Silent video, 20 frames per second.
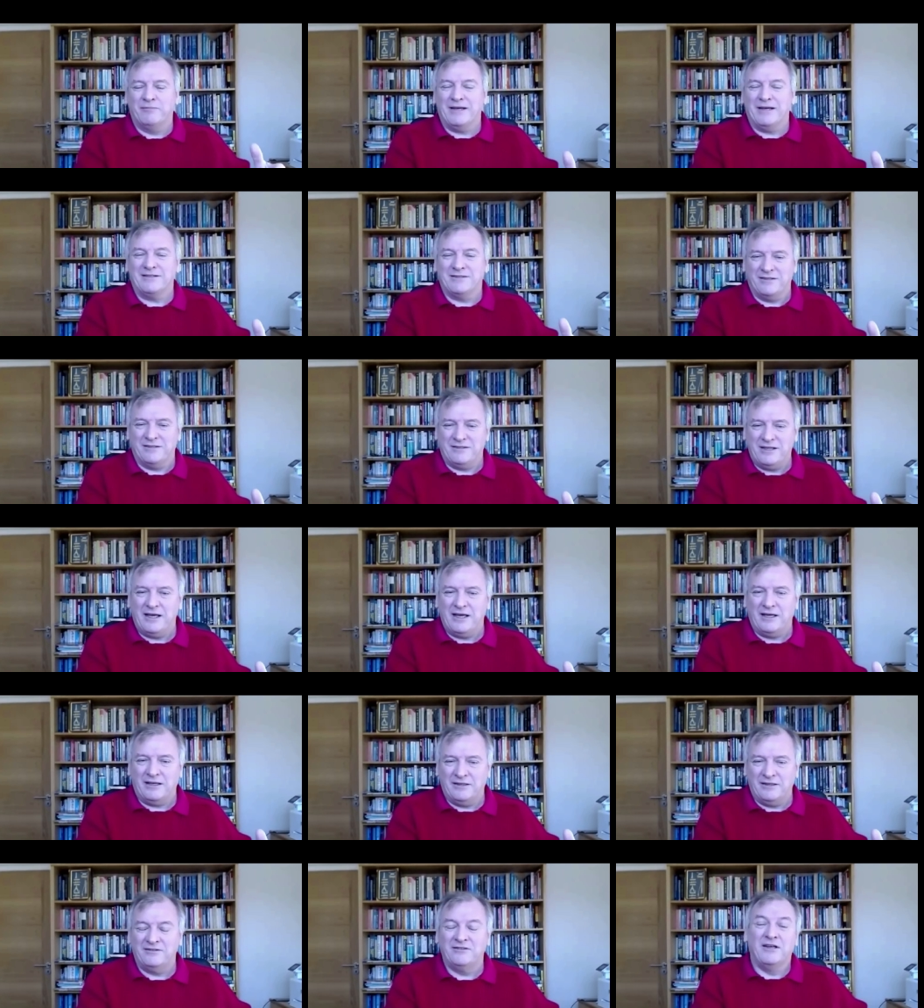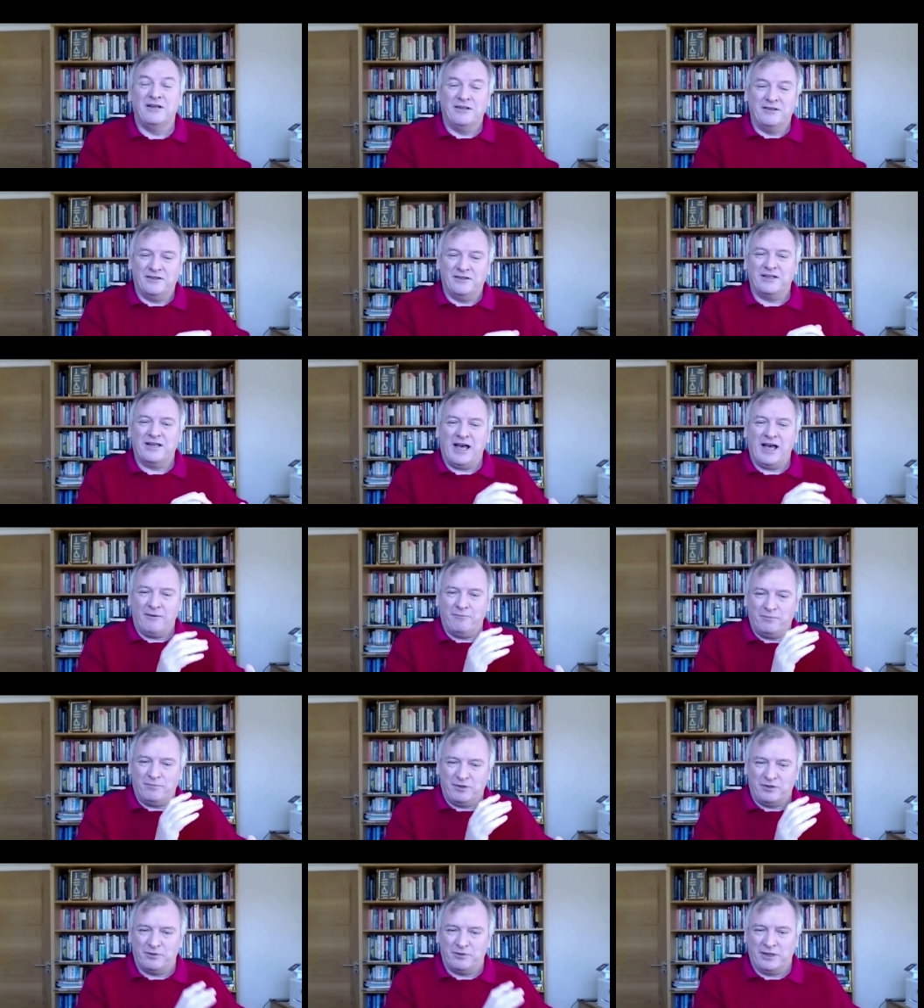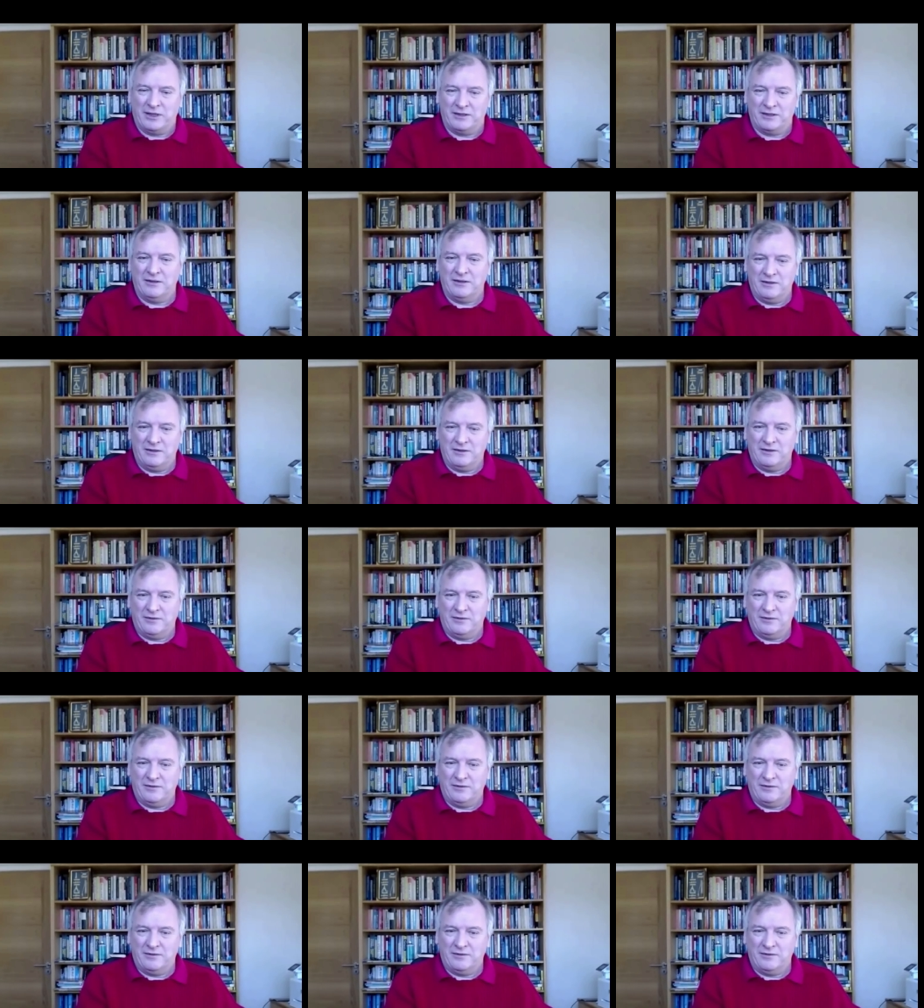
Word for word: better things, the gap between